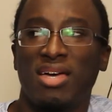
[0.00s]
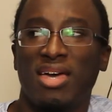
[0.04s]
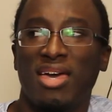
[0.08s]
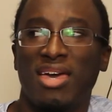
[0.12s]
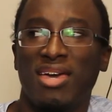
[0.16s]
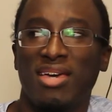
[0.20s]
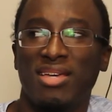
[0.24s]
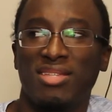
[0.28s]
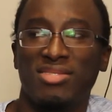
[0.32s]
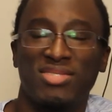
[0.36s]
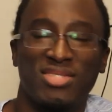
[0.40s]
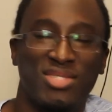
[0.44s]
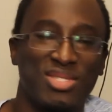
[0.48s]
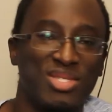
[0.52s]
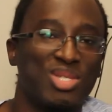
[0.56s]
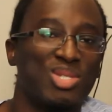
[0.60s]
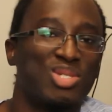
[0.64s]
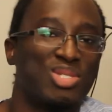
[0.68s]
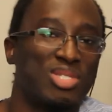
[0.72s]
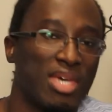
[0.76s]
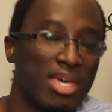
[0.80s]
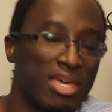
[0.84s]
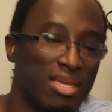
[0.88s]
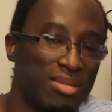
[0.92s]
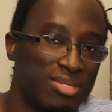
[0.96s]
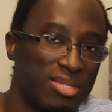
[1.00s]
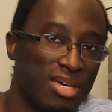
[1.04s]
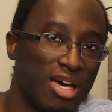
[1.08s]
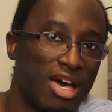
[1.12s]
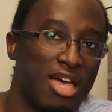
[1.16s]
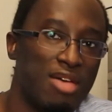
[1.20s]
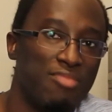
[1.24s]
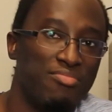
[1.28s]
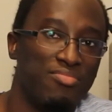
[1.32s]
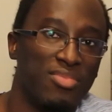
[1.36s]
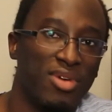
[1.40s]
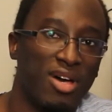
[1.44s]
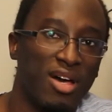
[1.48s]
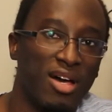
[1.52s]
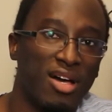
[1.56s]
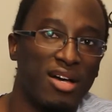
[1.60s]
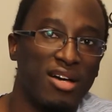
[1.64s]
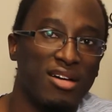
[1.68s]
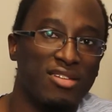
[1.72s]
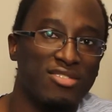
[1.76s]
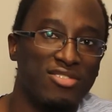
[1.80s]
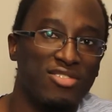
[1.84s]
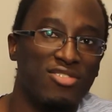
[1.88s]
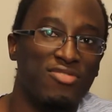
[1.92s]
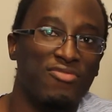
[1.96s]
And this is the second time
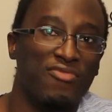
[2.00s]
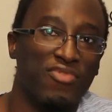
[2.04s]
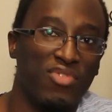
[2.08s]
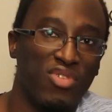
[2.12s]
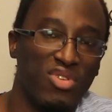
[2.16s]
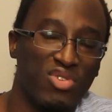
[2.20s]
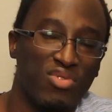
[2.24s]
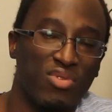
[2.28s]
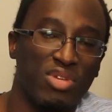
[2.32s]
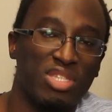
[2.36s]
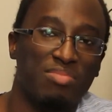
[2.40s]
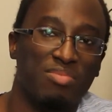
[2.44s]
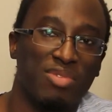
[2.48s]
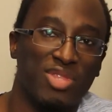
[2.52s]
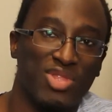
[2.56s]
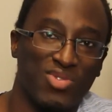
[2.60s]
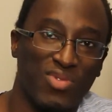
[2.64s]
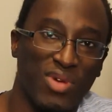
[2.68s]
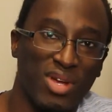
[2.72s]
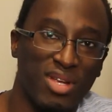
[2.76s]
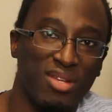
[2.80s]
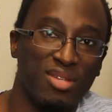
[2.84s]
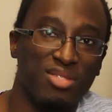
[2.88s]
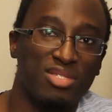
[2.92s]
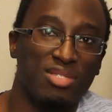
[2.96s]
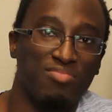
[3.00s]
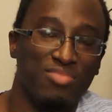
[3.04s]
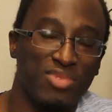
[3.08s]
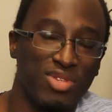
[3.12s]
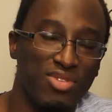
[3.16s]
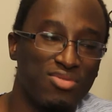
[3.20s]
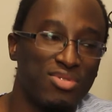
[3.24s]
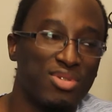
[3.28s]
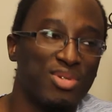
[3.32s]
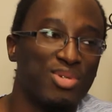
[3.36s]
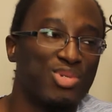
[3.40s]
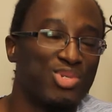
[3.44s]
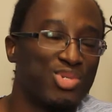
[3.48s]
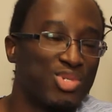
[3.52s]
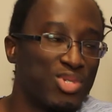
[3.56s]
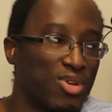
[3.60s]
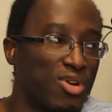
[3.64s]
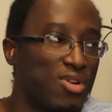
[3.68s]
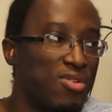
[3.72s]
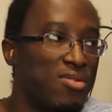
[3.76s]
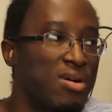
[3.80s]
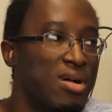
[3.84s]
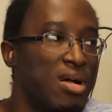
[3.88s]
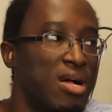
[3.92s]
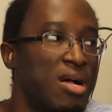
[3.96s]
Void Queen's been threatening to Mucus,
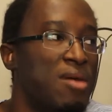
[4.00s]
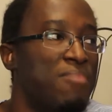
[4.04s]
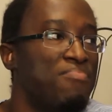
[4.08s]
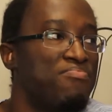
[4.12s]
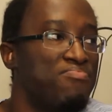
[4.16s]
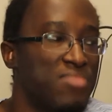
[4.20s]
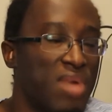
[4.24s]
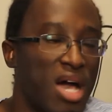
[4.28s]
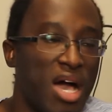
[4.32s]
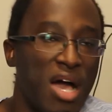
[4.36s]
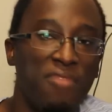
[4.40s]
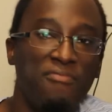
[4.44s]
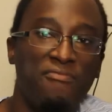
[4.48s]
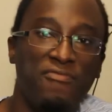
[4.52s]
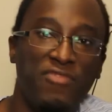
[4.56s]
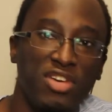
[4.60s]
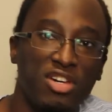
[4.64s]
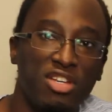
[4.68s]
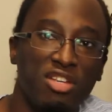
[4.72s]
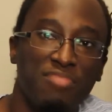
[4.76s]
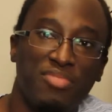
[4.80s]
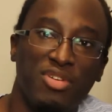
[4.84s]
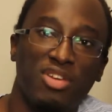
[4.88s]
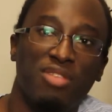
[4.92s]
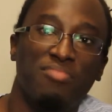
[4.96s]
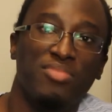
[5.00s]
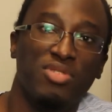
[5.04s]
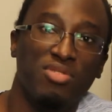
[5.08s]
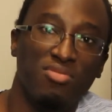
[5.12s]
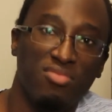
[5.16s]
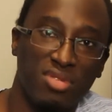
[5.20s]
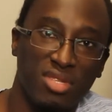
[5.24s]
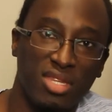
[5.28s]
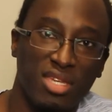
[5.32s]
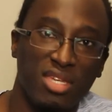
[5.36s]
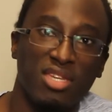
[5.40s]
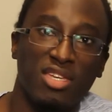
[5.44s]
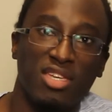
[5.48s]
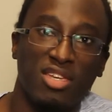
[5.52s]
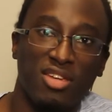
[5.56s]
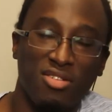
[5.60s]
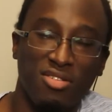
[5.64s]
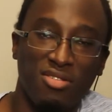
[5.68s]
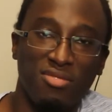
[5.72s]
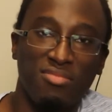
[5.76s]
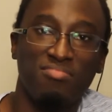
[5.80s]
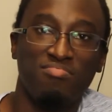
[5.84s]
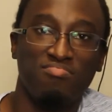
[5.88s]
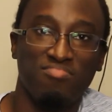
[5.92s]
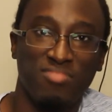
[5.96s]
so I'm feeling a bit of mutiny
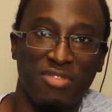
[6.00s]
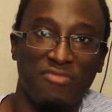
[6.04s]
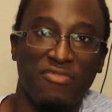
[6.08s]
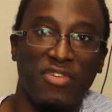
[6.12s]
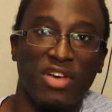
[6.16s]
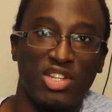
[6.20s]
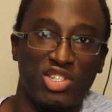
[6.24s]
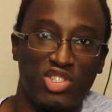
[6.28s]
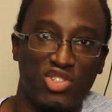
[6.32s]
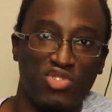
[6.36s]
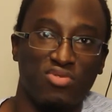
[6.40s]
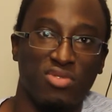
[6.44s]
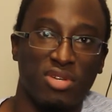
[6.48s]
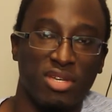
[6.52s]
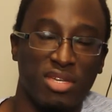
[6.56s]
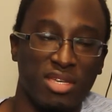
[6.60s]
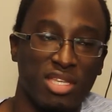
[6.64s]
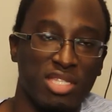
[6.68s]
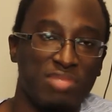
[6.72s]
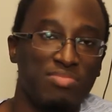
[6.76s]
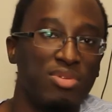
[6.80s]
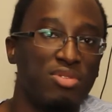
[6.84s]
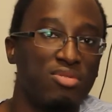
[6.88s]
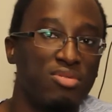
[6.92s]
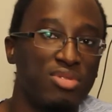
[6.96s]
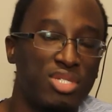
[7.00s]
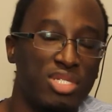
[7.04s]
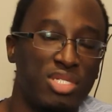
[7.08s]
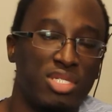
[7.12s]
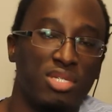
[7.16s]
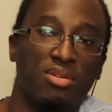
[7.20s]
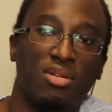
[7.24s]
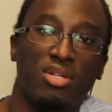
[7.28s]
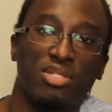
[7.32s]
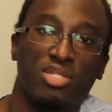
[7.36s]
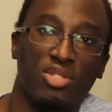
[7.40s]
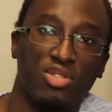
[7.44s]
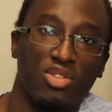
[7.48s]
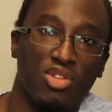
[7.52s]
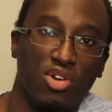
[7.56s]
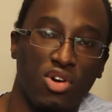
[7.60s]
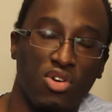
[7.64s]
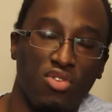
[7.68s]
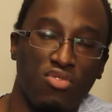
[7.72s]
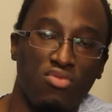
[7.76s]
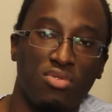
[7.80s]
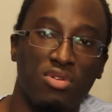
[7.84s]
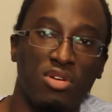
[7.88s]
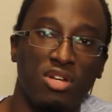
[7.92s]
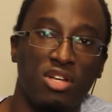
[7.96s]
here eventually, because Mucus still doesn't
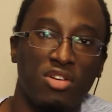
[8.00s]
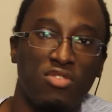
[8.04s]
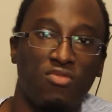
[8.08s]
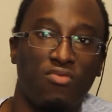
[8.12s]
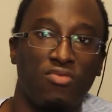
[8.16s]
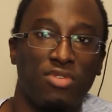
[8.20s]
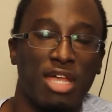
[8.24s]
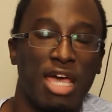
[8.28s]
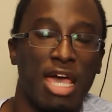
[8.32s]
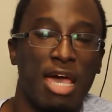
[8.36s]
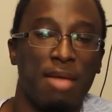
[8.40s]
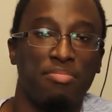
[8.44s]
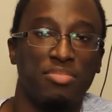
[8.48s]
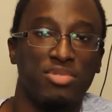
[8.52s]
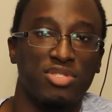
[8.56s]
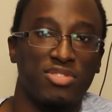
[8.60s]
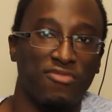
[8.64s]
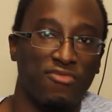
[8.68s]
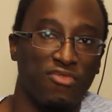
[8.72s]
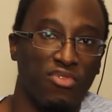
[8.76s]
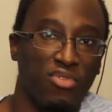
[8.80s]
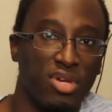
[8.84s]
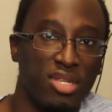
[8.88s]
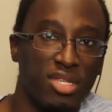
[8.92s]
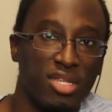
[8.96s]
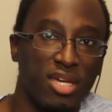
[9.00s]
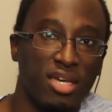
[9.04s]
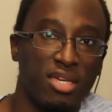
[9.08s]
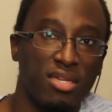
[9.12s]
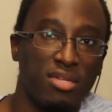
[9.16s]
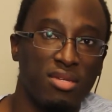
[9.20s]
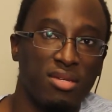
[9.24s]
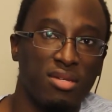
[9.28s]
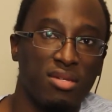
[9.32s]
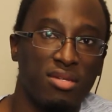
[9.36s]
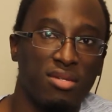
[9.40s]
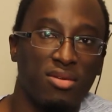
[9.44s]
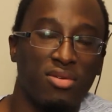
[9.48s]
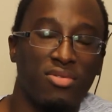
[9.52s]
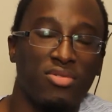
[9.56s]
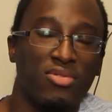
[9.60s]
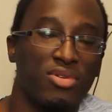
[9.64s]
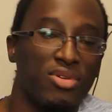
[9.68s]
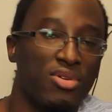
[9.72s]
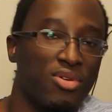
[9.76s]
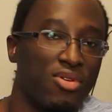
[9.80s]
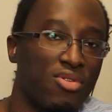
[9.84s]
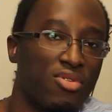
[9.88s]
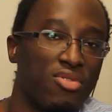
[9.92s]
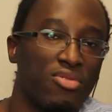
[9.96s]
know what happened to Void Knight.
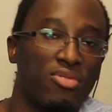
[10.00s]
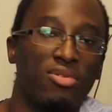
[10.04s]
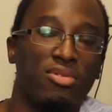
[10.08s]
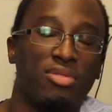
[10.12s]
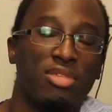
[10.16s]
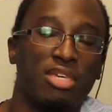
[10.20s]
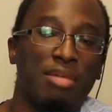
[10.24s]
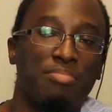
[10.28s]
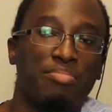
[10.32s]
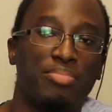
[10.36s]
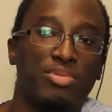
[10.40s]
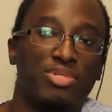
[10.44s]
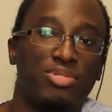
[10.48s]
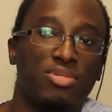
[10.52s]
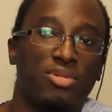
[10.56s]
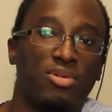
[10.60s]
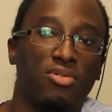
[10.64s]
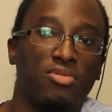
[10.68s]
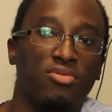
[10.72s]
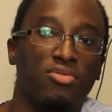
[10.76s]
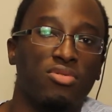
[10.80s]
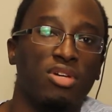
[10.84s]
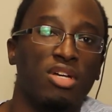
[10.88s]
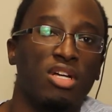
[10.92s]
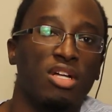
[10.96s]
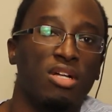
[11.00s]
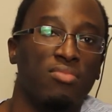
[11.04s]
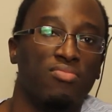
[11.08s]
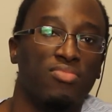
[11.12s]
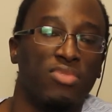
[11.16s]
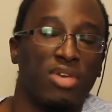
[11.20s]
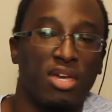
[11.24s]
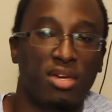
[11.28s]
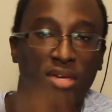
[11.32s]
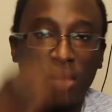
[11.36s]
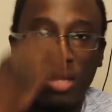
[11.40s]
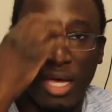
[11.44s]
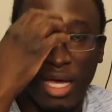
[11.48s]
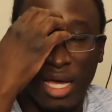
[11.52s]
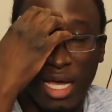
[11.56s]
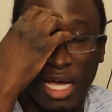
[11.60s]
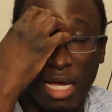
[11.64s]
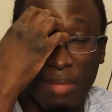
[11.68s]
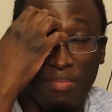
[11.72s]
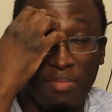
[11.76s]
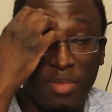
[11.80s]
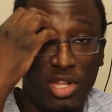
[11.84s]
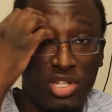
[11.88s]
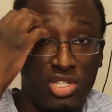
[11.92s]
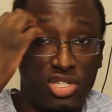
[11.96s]
Earlier in the episode, they
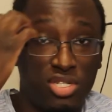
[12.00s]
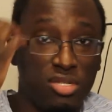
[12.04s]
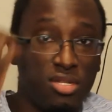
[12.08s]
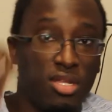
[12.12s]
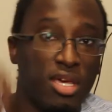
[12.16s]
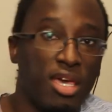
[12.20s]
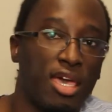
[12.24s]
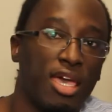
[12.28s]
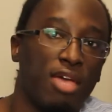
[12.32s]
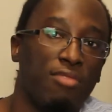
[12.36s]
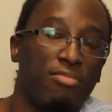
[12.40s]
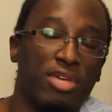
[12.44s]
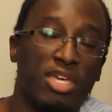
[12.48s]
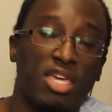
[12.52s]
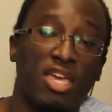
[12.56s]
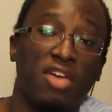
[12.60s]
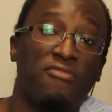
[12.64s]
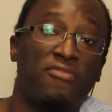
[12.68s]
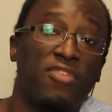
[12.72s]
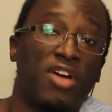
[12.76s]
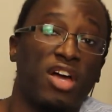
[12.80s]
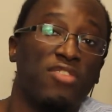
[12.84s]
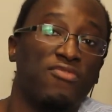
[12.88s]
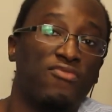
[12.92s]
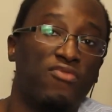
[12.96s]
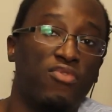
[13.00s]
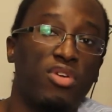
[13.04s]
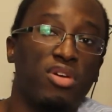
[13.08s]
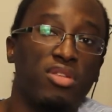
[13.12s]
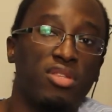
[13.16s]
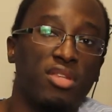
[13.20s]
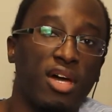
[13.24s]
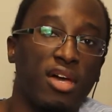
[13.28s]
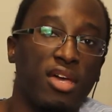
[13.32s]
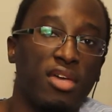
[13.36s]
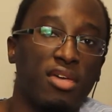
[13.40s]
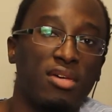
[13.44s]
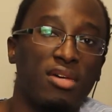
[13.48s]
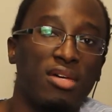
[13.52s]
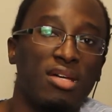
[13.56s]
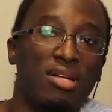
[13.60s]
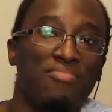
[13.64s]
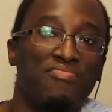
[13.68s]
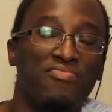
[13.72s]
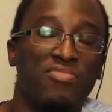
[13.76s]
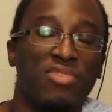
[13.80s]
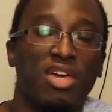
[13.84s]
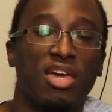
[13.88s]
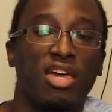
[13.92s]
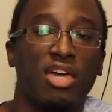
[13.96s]
had mentioned, hey, we can't find Void Knight,
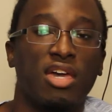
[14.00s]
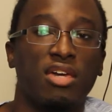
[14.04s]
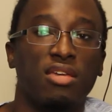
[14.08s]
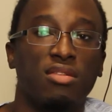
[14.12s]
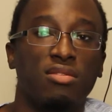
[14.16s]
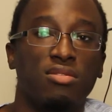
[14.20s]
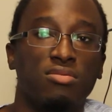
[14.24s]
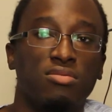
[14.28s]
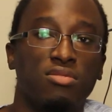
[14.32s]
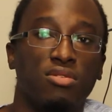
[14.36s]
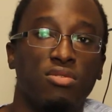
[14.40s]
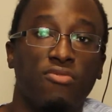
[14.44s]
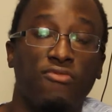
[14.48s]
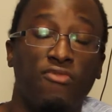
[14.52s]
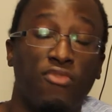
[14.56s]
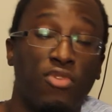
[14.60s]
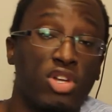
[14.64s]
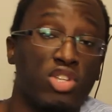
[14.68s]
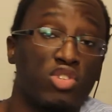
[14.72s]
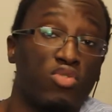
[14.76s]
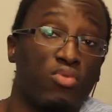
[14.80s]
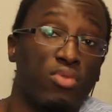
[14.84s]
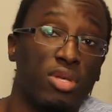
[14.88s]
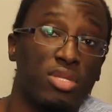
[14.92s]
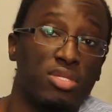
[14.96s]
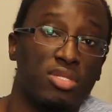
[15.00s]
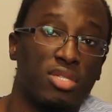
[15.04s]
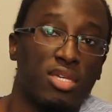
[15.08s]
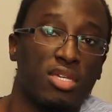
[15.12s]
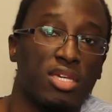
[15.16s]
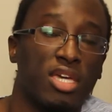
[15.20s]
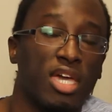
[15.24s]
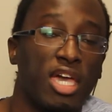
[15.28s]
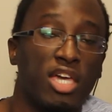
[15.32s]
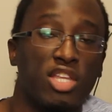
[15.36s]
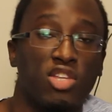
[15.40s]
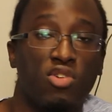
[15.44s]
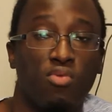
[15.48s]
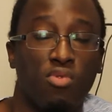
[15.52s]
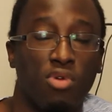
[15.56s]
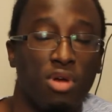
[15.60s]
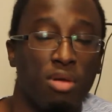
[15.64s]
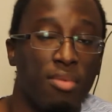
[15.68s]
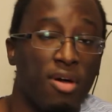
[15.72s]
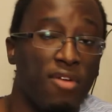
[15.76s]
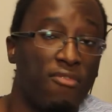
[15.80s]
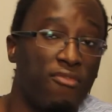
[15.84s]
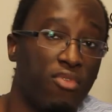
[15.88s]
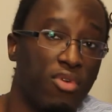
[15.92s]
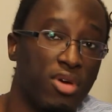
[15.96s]
and Void Queen's like, hey, don't worry
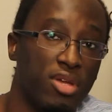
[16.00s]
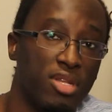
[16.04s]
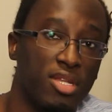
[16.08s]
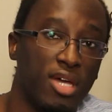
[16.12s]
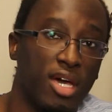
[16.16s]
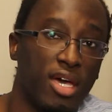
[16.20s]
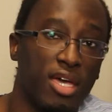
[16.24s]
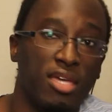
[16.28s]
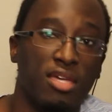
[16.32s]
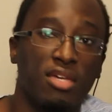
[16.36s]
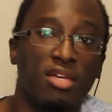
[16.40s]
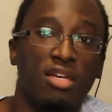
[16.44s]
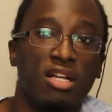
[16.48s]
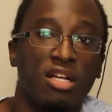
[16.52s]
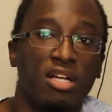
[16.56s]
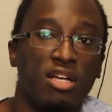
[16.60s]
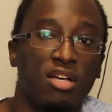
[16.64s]
about Void Knight.